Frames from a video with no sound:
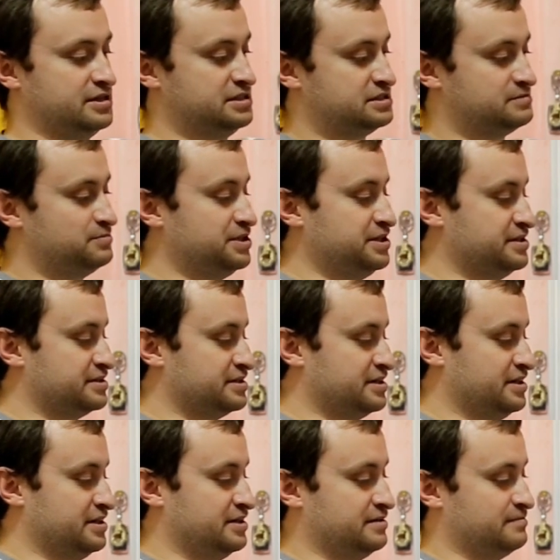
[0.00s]
It's been
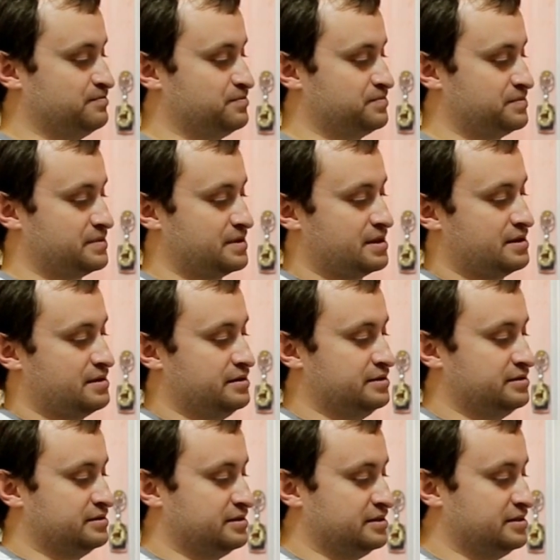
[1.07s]

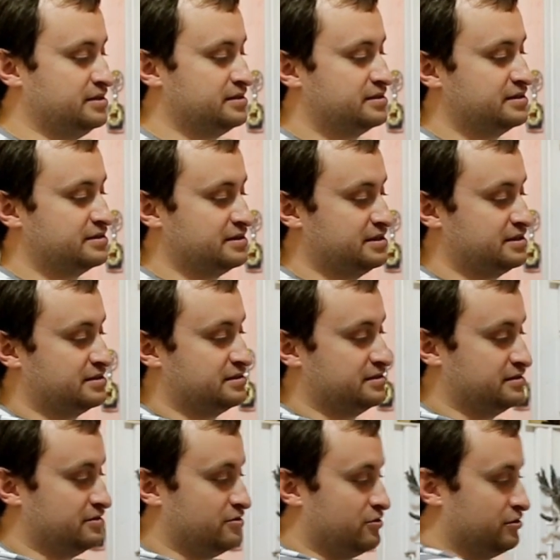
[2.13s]
in internet,
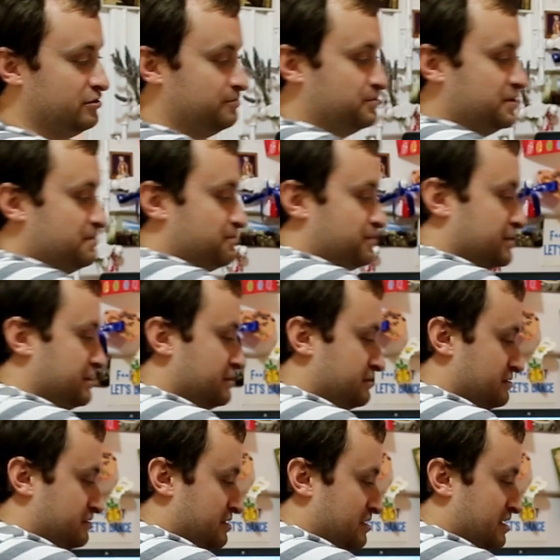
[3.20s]
all
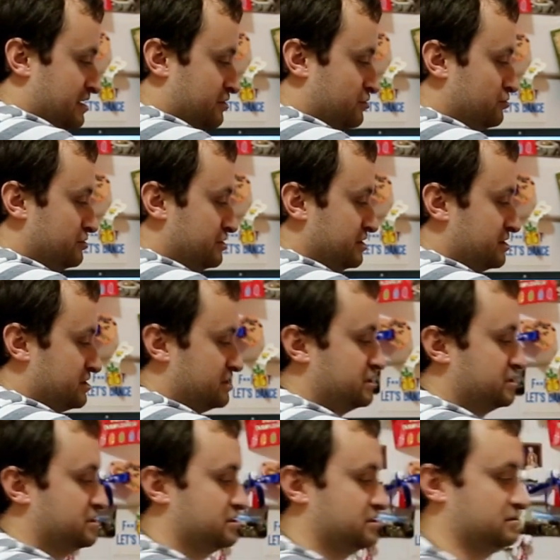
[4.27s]
people are
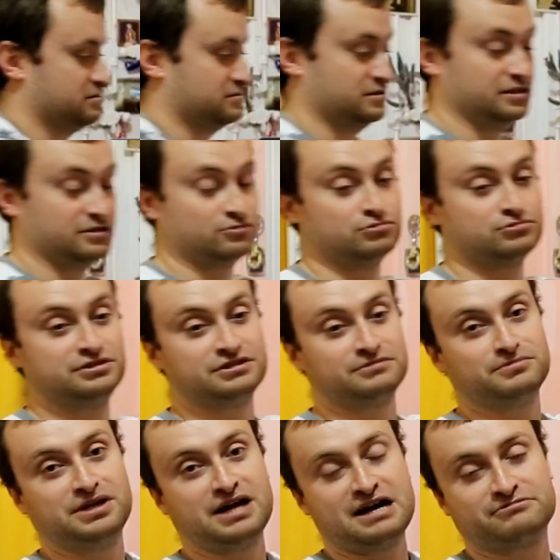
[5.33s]
curious, including me.